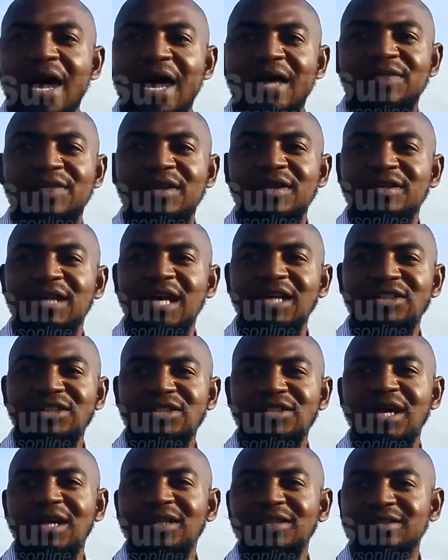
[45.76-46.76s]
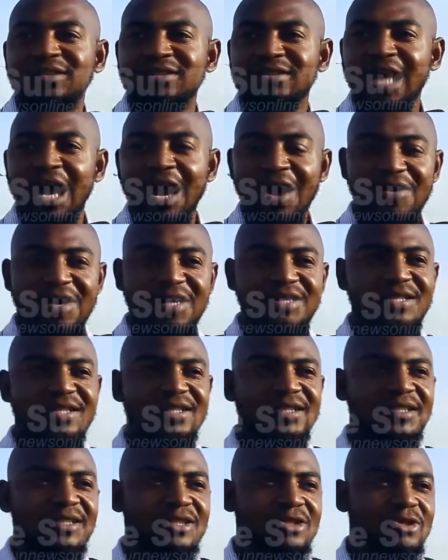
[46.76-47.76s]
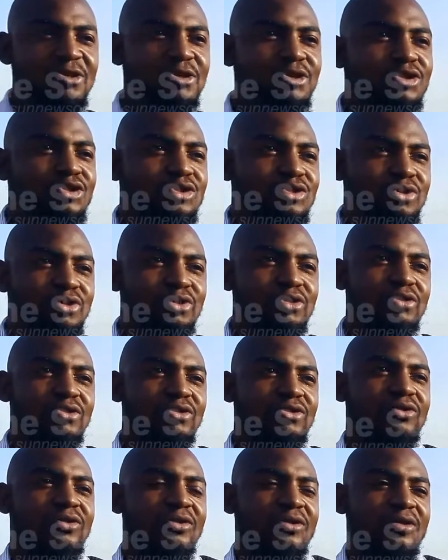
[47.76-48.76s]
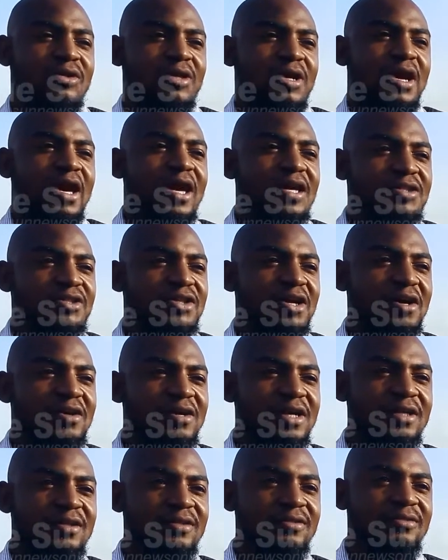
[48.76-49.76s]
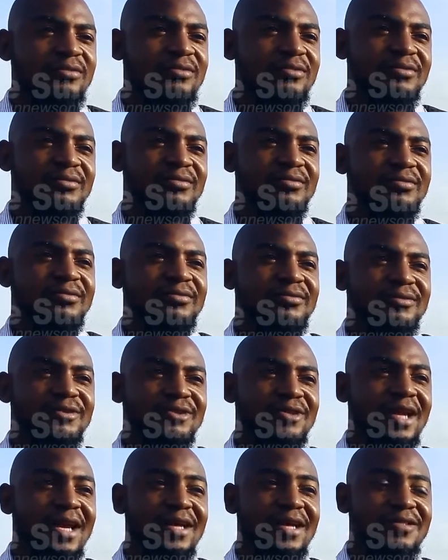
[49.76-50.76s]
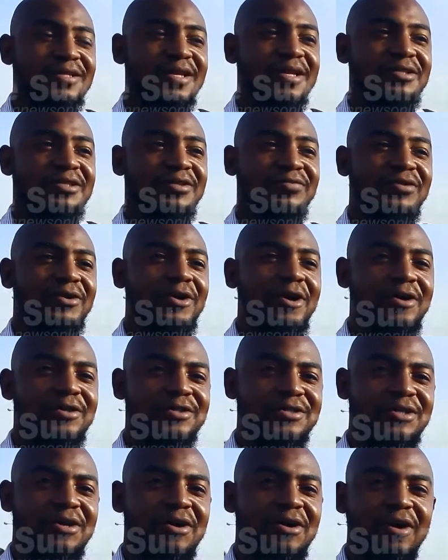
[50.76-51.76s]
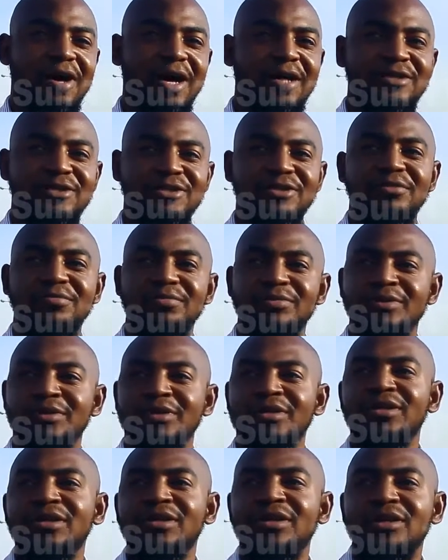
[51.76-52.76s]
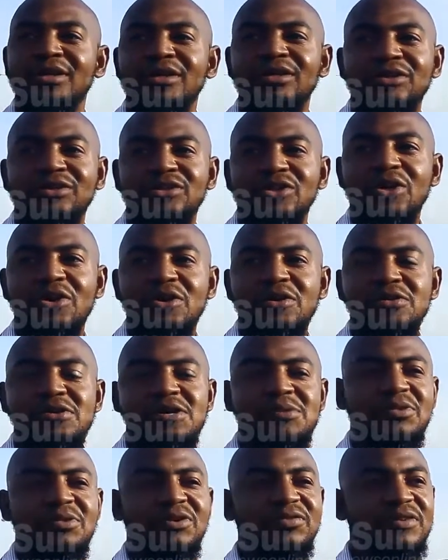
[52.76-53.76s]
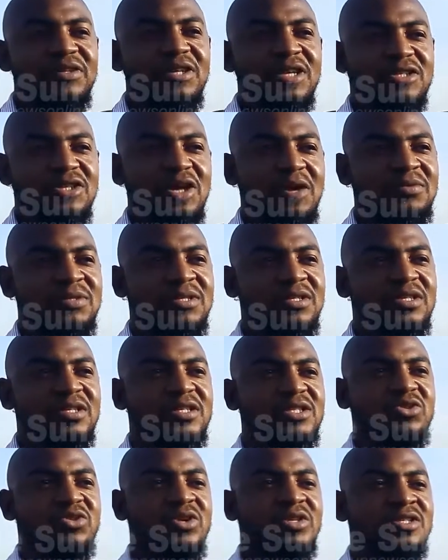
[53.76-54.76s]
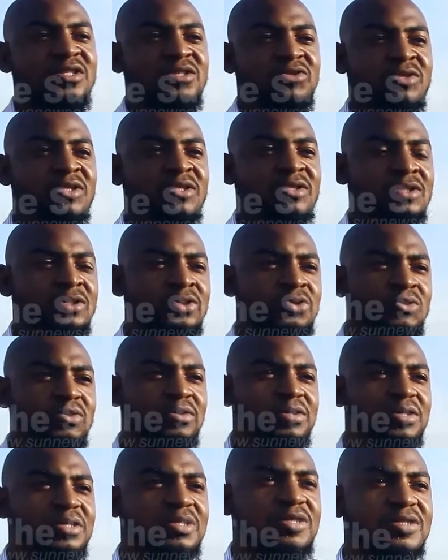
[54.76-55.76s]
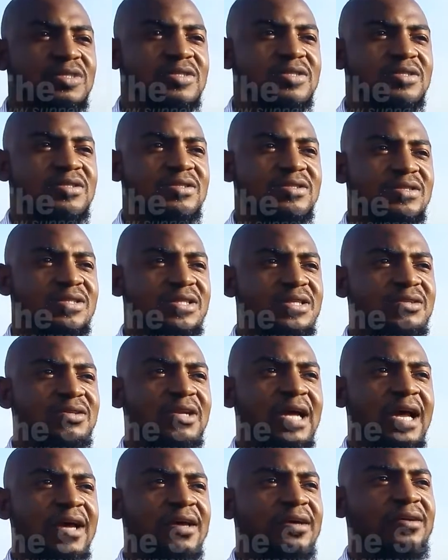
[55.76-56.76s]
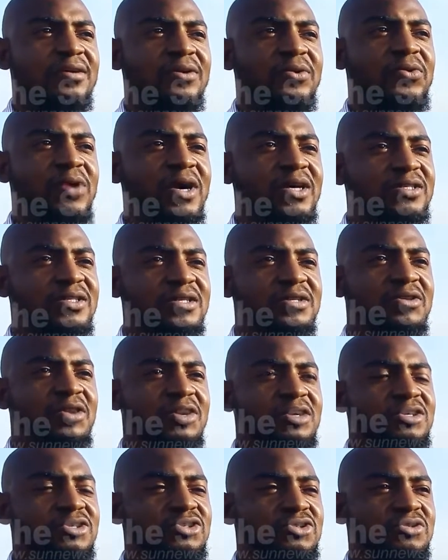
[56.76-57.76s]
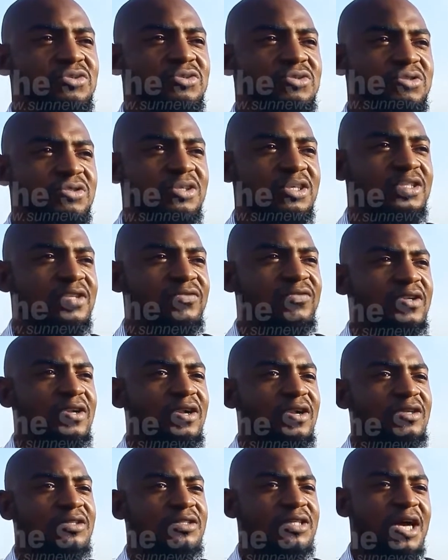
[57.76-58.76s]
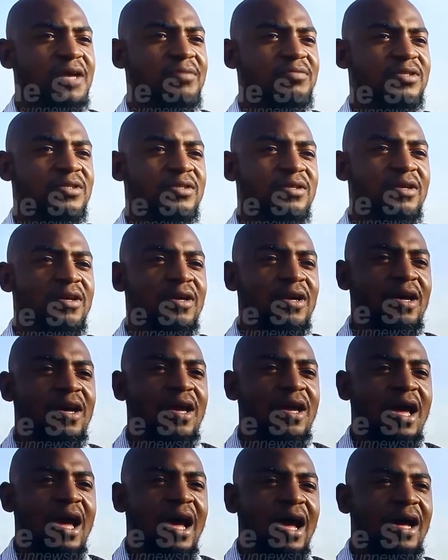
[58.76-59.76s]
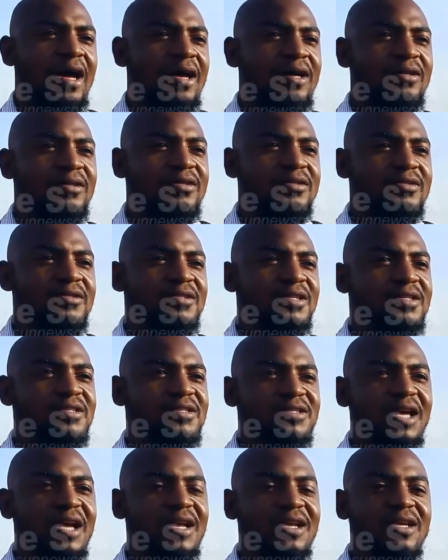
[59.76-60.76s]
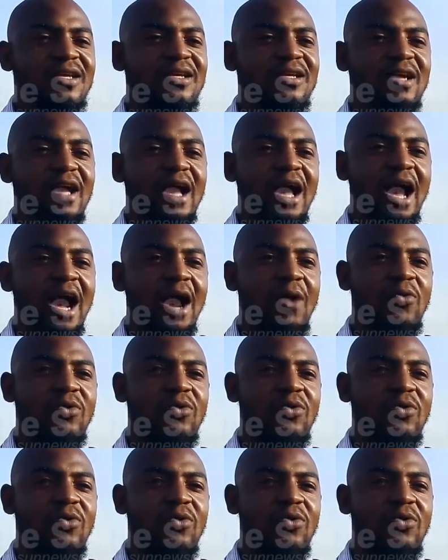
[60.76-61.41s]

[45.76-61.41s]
I think Nigerians are already used to enduring, should I say, difficulty or hardship. So removing the subsidy in 2022 is still like we are still going through the difficult times. And sincerely, I